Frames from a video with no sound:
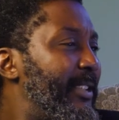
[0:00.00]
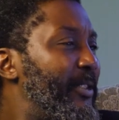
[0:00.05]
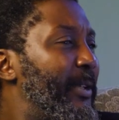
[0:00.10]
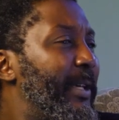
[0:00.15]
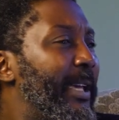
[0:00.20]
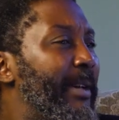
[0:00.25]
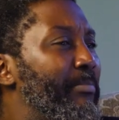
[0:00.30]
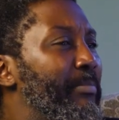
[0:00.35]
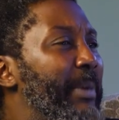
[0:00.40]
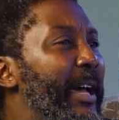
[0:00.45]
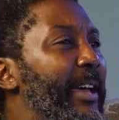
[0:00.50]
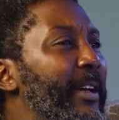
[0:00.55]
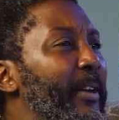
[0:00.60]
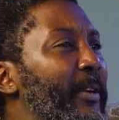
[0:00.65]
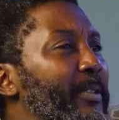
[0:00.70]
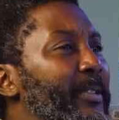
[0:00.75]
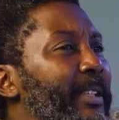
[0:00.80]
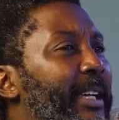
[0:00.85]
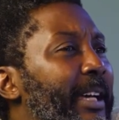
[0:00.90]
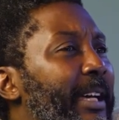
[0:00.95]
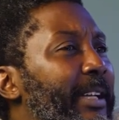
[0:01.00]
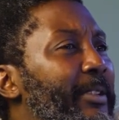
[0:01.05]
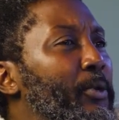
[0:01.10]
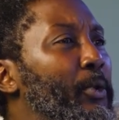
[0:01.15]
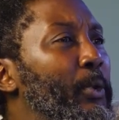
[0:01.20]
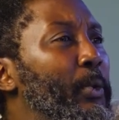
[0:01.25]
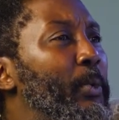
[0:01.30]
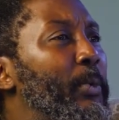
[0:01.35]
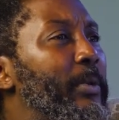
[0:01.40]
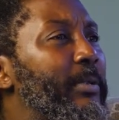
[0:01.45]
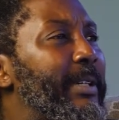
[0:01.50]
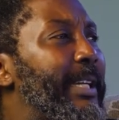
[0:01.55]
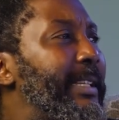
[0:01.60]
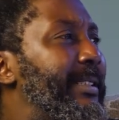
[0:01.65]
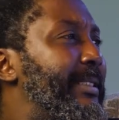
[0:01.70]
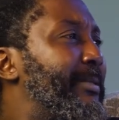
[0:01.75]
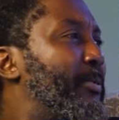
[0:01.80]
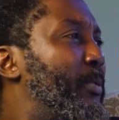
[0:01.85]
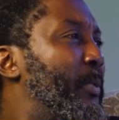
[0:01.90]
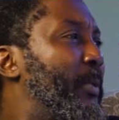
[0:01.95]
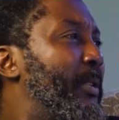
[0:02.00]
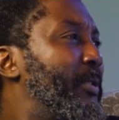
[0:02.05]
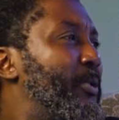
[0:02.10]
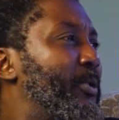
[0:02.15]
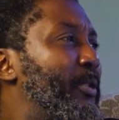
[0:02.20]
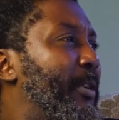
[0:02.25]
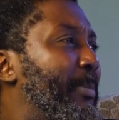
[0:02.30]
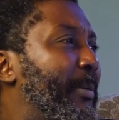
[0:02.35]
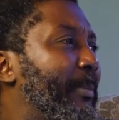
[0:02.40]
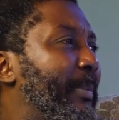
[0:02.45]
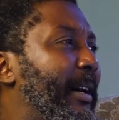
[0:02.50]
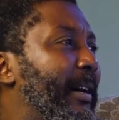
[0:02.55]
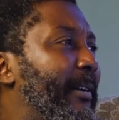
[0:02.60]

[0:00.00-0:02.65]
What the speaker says: you can buy us a due credit? We want to top up